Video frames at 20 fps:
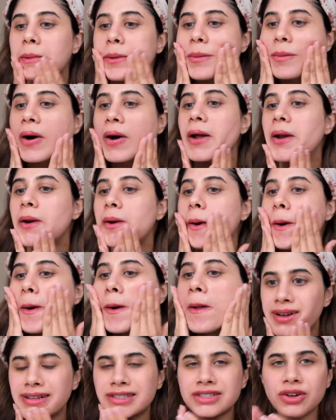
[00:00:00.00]
but why not?
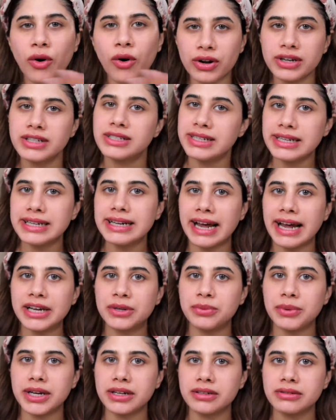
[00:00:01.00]
It's honestly
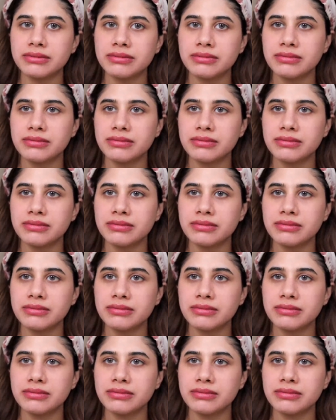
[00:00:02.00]
lightweight.